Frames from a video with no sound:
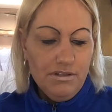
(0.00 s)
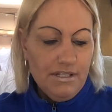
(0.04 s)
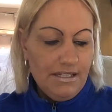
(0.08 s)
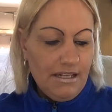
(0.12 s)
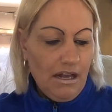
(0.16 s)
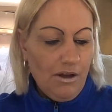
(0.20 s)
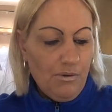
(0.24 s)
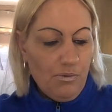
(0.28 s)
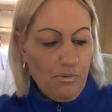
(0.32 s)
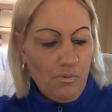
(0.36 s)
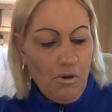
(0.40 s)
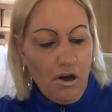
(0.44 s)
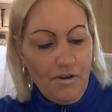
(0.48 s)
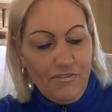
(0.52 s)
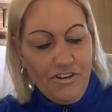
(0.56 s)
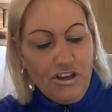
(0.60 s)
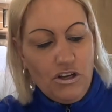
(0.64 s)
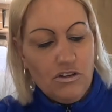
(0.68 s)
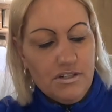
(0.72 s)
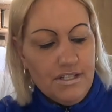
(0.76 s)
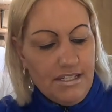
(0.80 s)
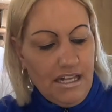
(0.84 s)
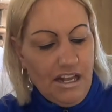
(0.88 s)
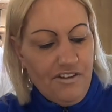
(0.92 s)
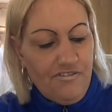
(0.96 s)
So what have I
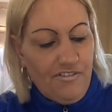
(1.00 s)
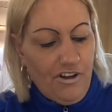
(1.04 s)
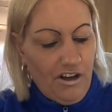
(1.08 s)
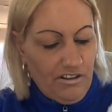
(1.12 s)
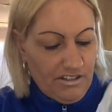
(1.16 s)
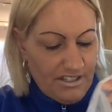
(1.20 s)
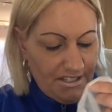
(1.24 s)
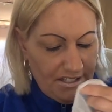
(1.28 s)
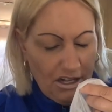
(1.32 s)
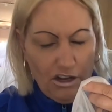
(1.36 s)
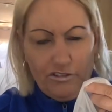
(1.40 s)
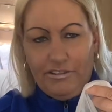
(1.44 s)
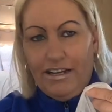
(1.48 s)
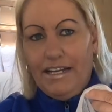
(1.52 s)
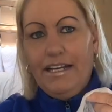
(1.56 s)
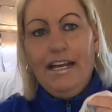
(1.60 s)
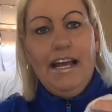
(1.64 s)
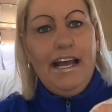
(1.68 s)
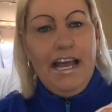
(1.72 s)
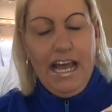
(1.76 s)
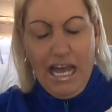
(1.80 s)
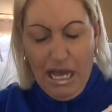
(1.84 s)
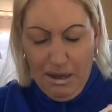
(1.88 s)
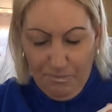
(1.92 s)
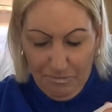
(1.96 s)
got so far? Sorry,
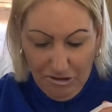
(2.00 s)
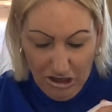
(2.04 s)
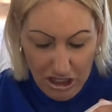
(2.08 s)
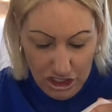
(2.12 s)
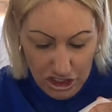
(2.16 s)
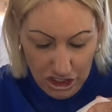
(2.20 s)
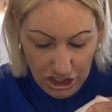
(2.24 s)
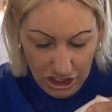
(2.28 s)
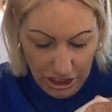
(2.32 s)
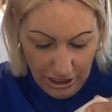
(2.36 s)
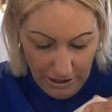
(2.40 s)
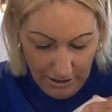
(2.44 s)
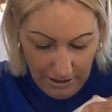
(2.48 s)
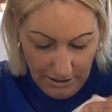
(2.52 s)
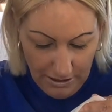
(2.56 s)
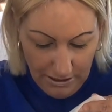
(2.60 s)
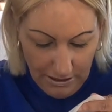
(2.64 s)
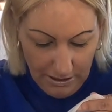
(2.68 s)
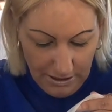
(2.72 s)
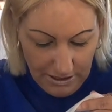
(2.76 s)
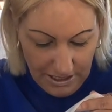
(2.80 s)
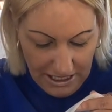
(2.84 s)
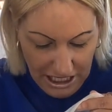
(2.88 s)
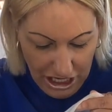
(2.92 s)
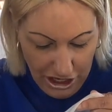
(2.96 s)
hairbrush,
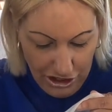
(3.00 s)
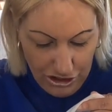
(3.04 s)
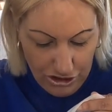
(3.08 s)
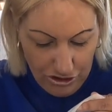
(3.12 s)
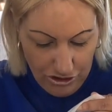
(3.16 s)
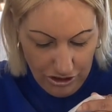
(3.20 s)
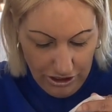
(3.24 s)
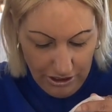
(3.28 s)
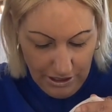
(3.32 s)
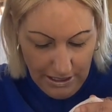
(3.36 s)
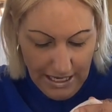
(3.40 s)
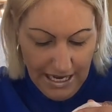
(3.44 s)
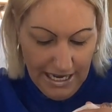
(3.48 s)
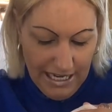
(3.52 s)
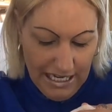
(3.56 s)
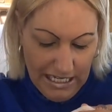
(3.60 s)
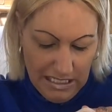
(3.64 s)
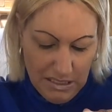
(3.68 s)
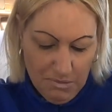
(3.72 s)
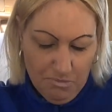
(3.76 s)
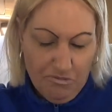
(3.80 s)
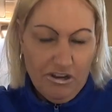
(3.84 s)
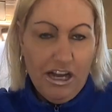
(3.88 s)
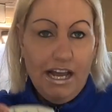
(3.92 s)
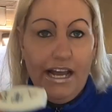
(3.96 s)
deodorant,
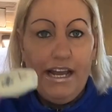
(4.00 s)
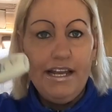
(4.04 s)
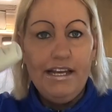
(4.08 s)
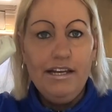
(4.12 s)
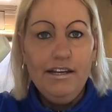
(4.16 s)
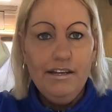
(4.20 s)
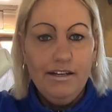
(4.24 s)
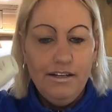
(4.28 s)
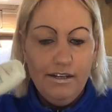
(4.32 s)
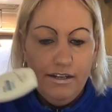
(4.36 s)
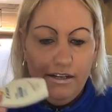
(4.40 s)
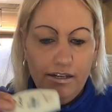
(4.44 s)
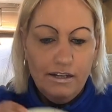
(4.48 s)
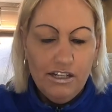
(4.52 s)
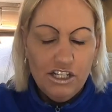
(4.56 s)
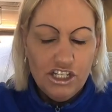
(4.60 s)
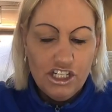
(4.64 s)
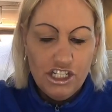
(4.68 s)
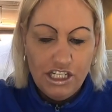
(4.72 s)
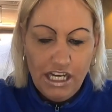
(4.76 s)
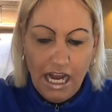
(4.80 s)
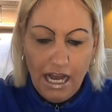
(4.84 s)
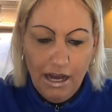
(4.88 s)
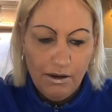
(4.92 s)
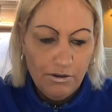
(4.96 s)
hairspray,
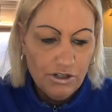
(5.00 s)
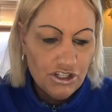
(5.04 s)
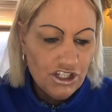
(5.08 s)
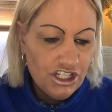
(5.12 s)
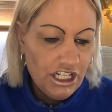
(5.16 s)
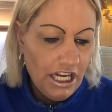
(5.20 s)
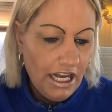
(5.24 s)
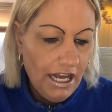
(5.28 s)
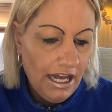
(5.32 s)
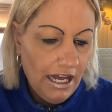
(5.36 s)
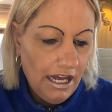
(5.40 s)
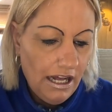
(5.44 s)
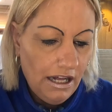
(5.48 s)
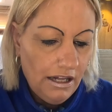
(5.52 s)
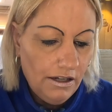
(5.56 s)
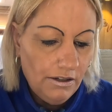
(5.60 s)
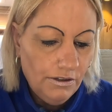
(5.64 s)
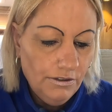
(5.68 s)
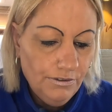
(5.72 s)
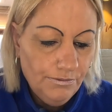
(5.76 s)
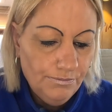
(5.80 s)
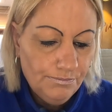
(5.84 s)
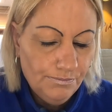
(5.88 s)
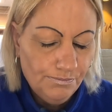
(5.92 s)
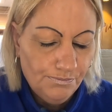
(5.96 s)
shower
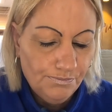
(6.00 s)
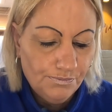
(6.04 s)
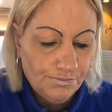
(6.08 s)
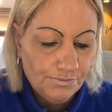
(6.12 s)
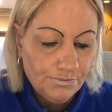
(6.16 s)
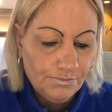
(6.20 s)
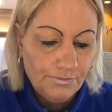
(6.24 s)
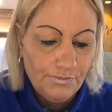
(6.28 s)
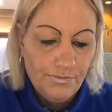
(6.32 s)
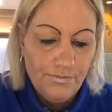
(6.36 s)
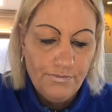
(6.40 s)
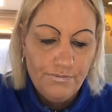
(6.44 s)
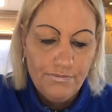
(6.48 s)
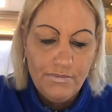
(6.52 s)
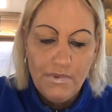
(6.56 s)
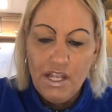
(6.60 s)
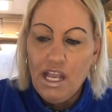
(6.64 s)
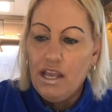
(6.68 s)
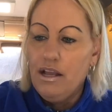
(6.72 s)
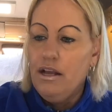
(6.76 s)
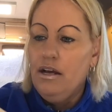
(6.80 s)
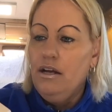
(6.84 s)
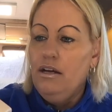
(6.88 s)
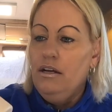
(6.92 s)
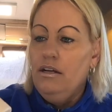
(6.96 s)
gel,
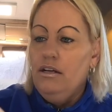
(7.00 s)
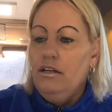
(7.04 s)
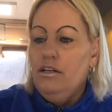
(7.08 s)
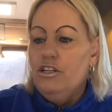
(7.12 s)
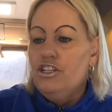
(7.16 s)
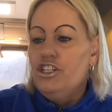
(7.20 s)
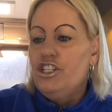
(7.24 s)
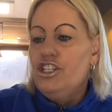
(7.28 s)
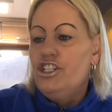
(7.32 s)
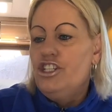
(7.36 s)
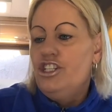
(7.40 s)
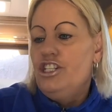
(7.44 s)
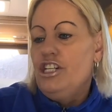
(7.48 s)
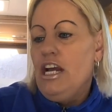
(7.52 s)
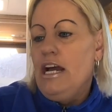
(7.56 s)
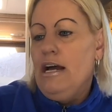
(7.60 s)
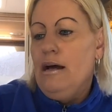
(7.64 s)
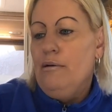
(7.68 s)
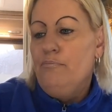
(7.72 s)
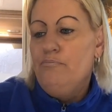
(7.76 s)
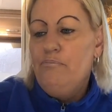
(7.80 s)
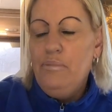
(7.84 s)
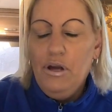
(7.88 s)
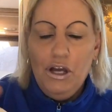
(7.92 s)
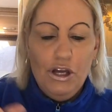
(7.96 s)

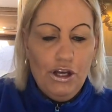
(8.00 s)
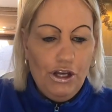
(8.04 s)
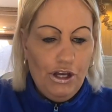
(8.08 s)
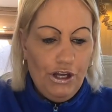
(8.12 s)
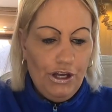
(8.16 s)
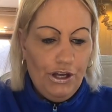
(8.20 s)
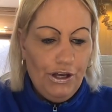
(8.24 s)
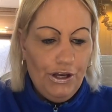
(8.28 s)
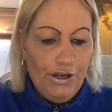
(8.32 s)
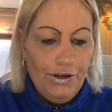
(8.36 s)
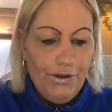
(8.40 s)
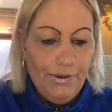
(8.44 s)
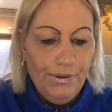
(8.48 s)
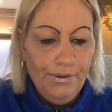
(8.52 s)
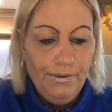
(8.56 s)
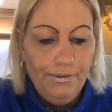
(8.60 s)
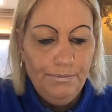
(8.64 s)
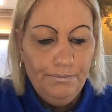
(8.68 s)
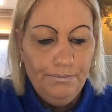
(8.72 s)
shampoo,